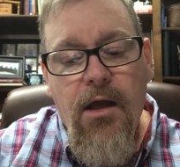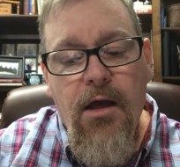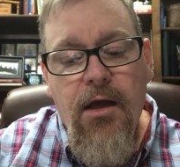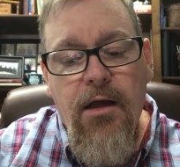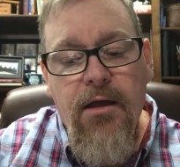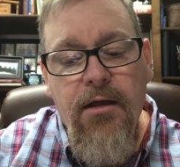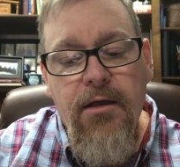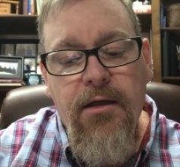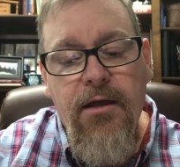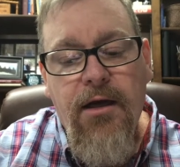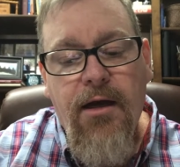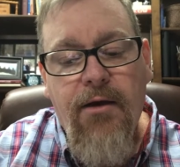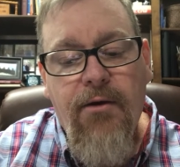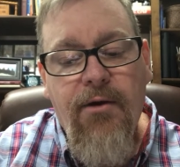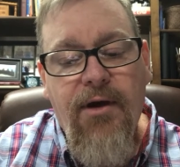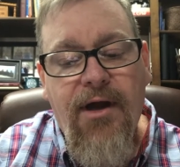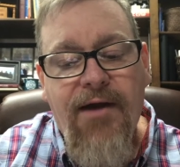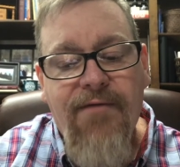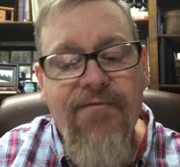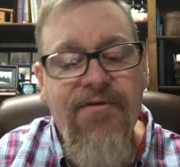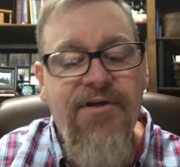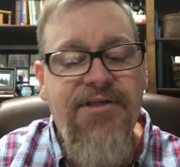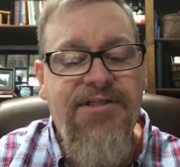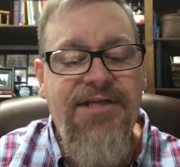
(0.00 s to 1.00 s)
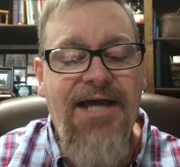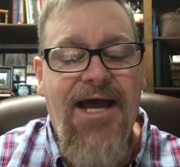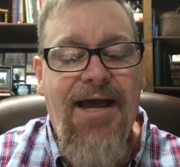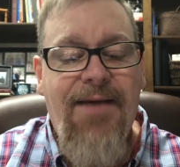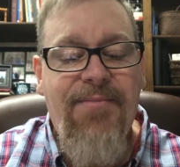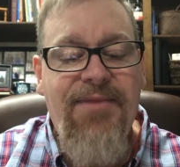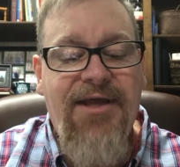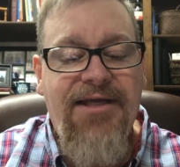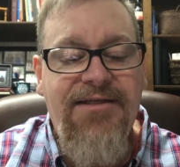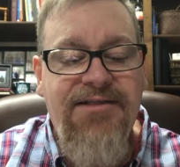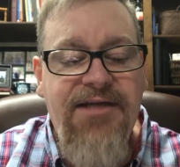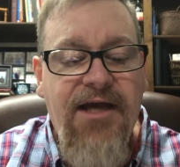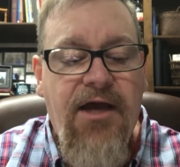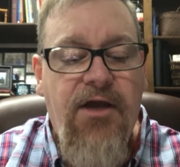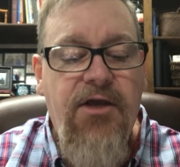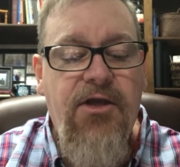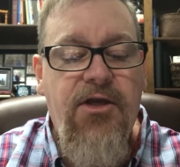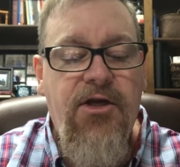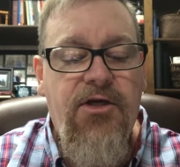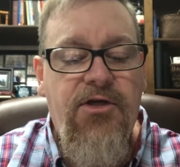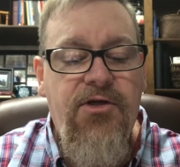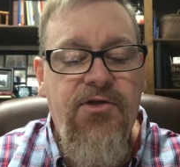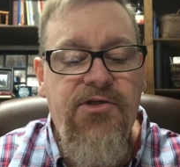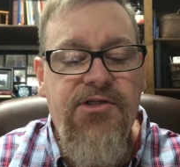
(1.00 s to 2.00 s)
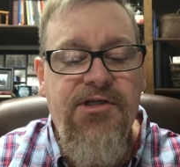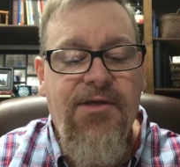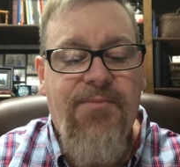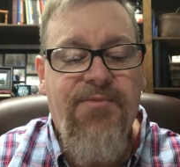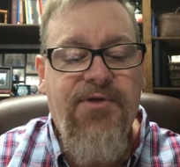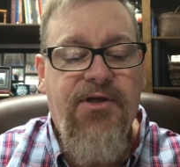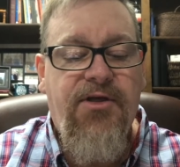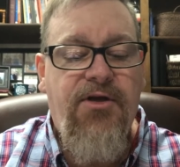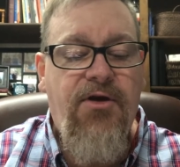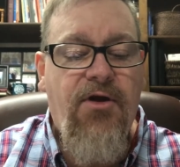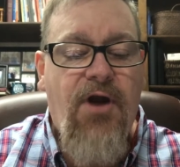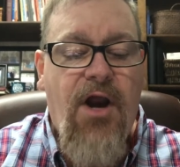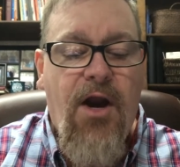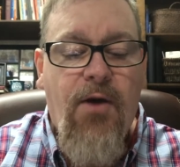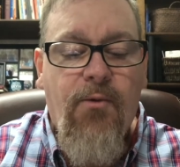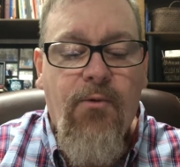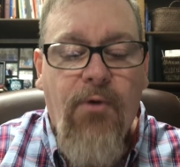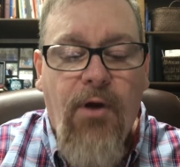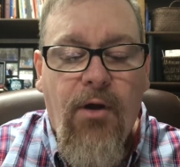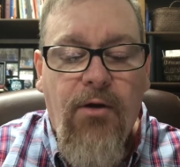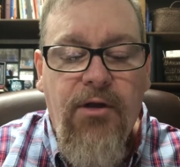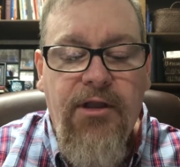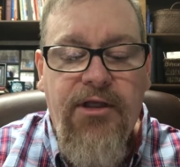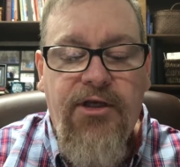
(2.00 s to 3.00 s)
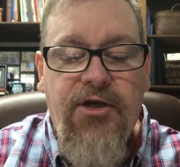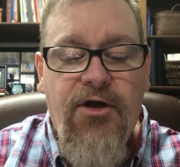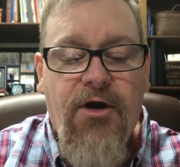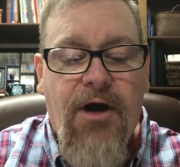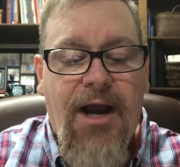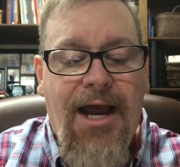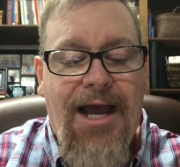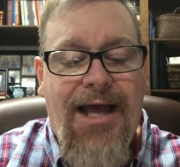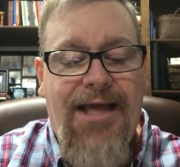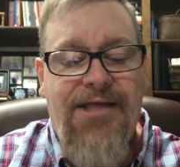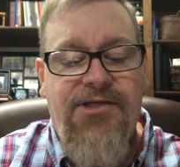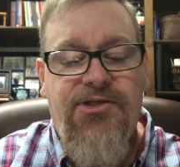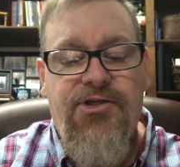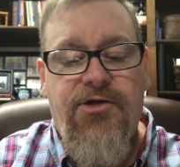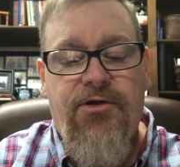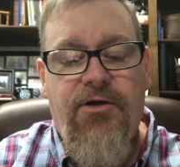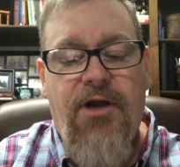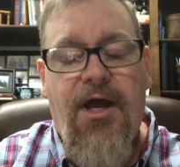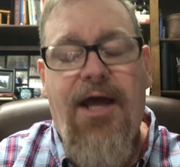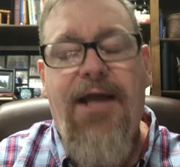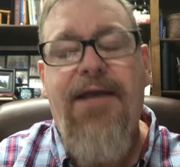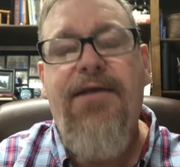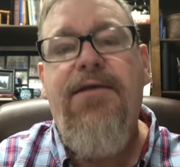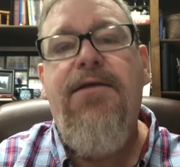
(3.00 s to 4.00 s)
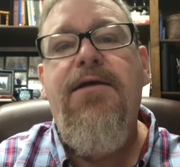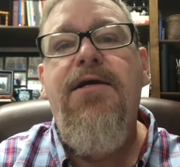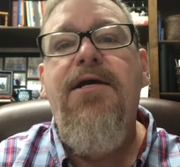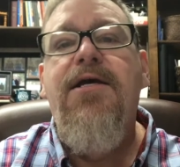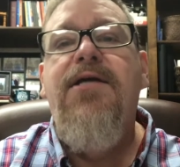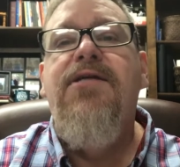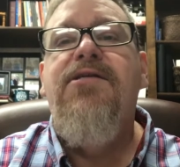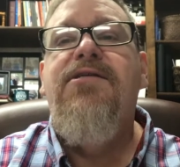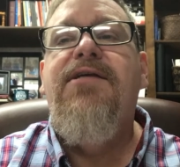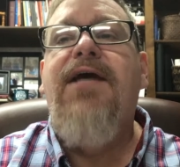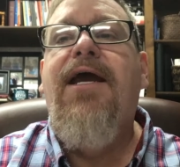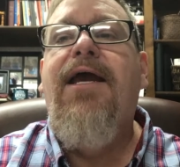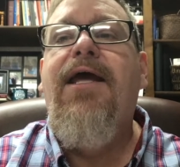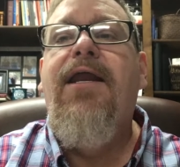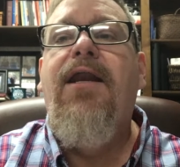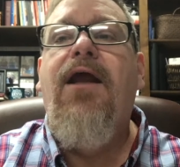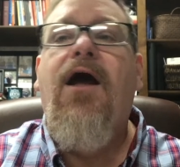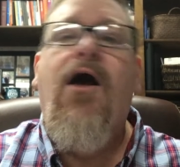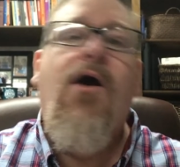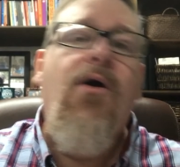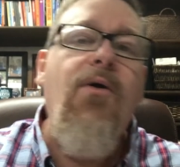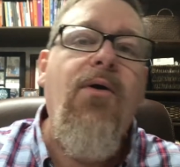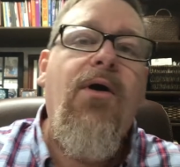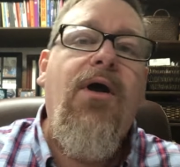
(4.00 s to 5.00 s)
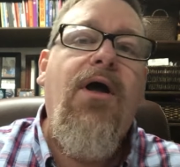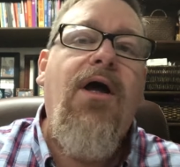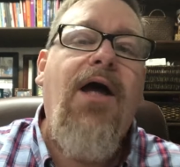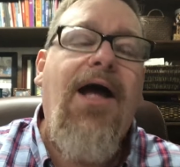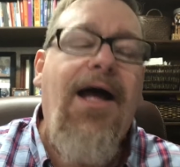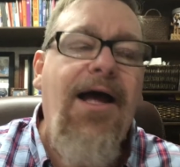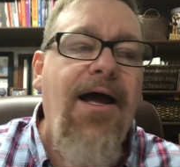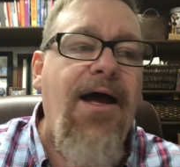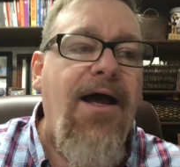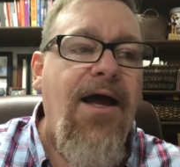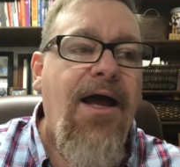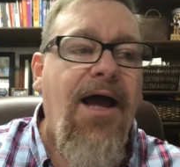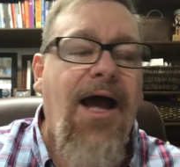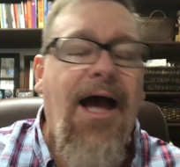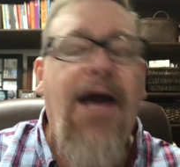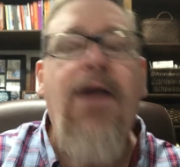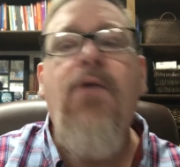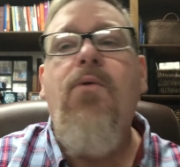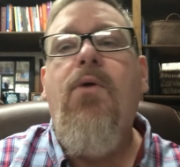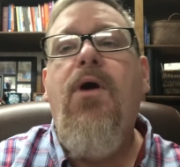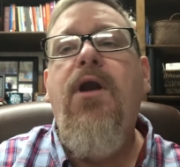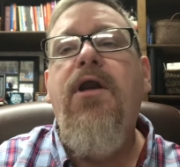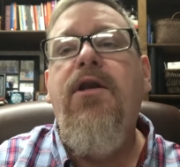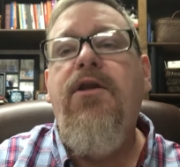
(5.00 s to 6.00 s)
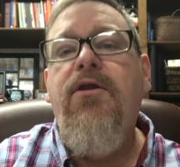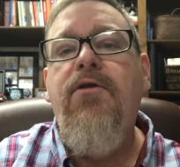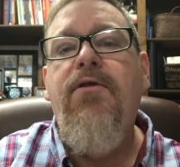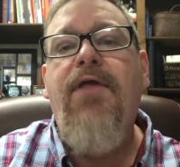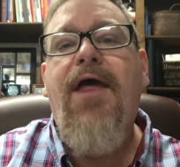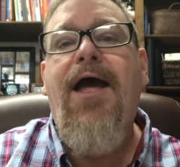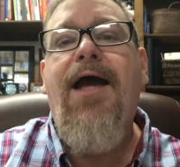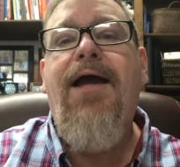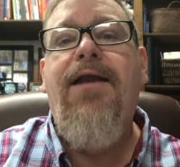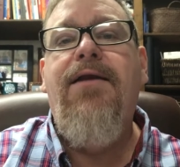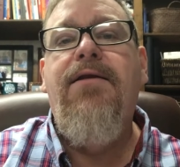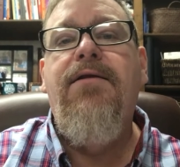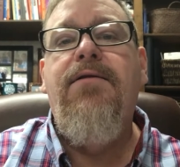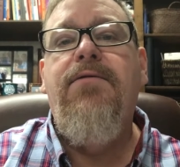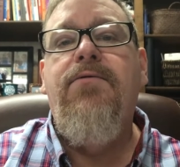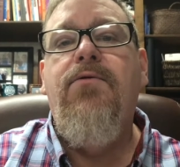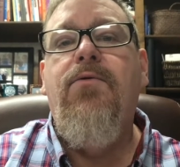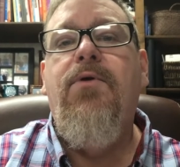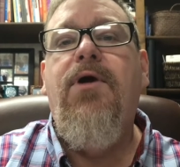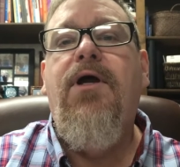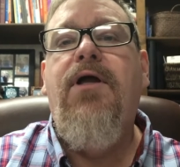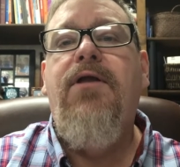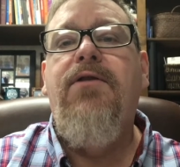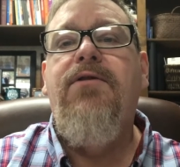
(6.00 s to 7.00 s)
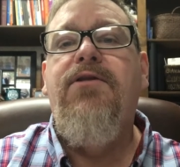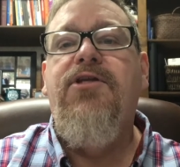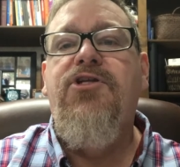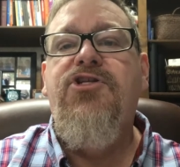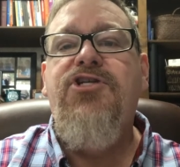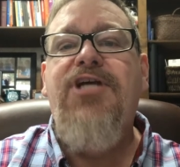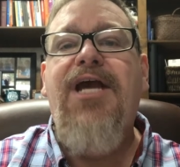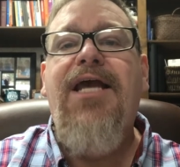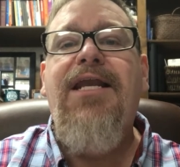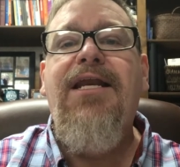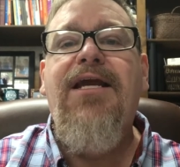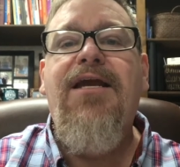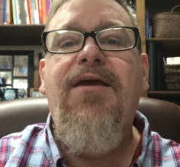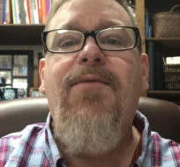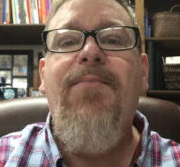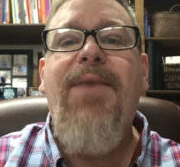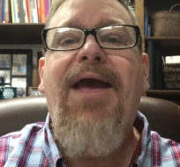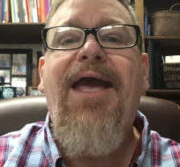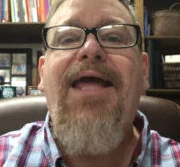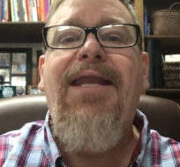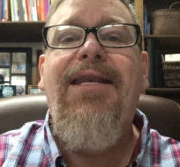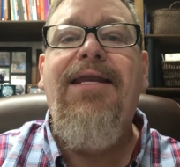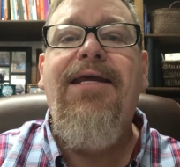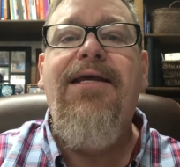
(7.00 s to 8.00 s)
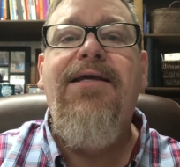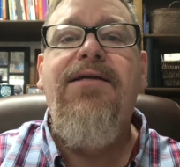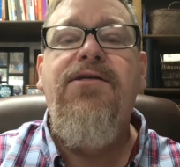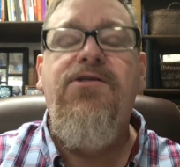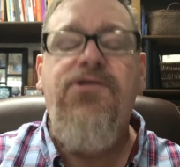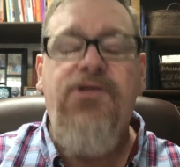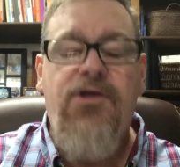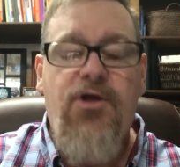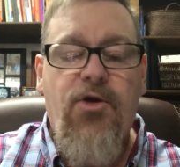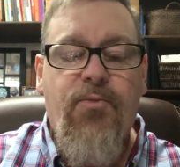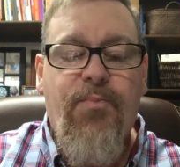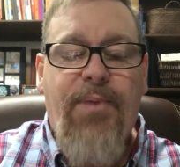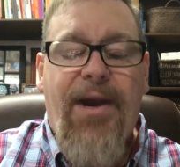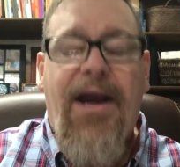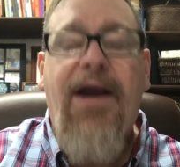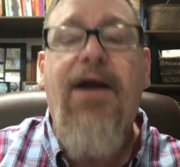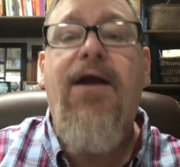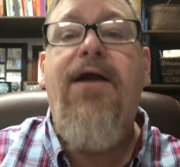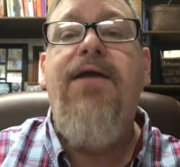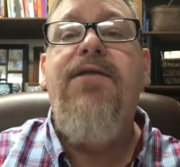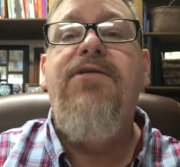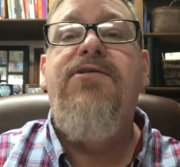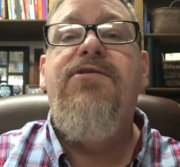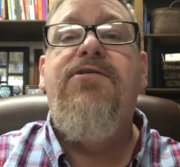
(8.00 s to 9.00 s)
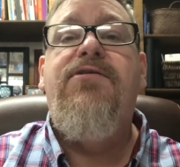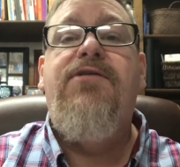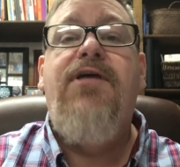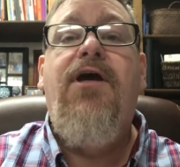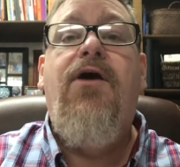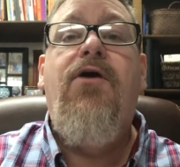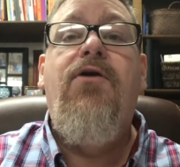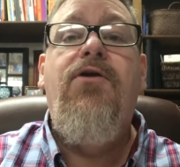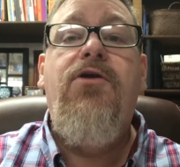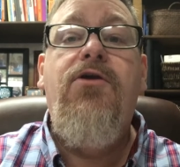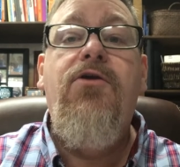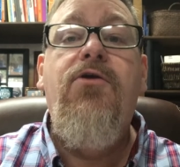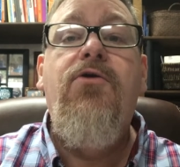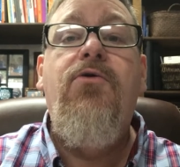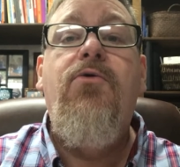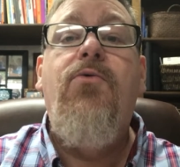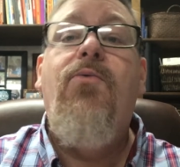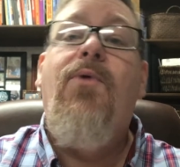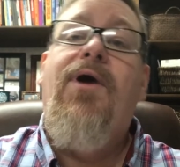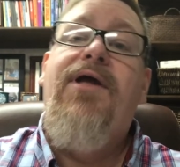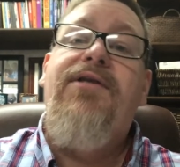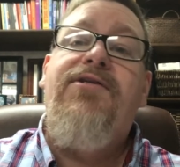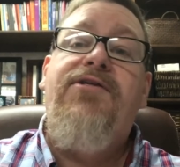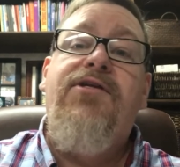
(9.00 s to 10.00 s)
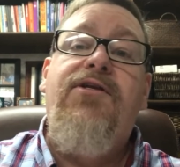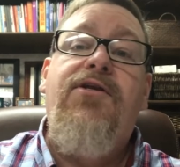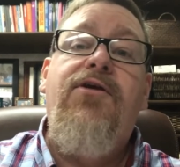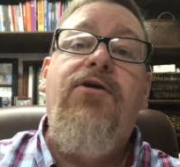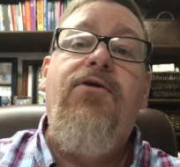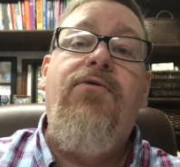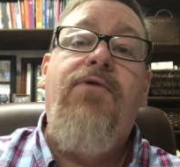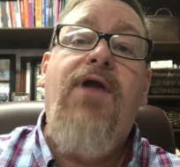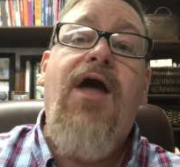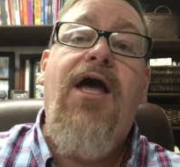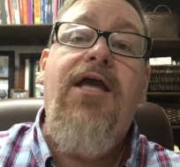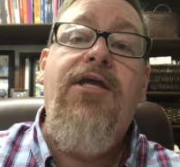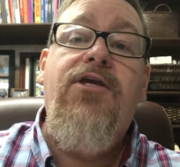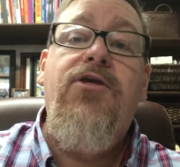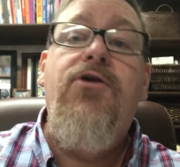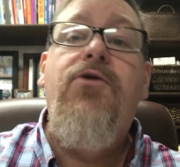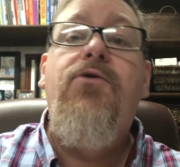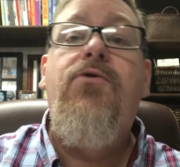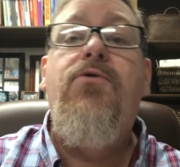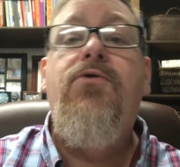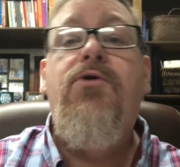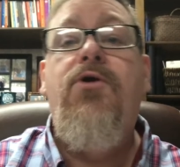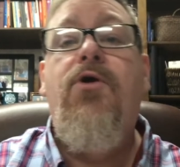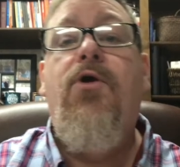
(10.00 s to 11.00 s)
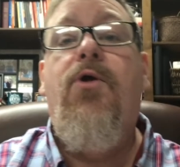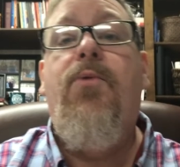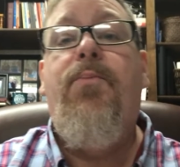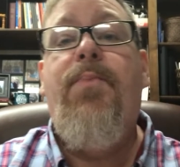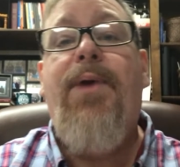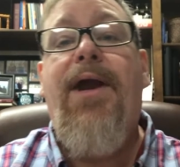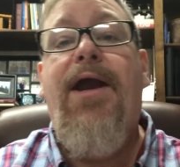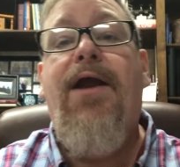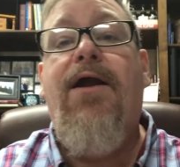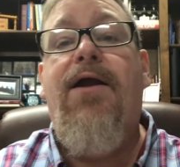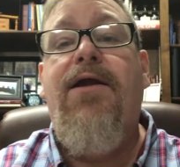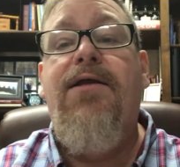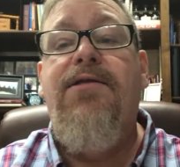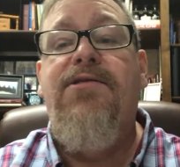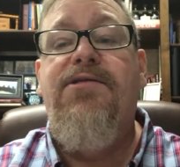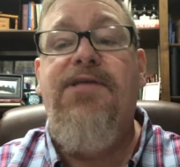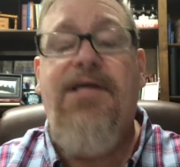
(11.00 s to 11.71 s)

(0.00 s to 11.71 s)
You know, every time they tell you to do something, you're not rolling your eyes. You're not saying, oh, I don't want to do that. Well, the chain of command is your parents tell you what to do, not you, your parents.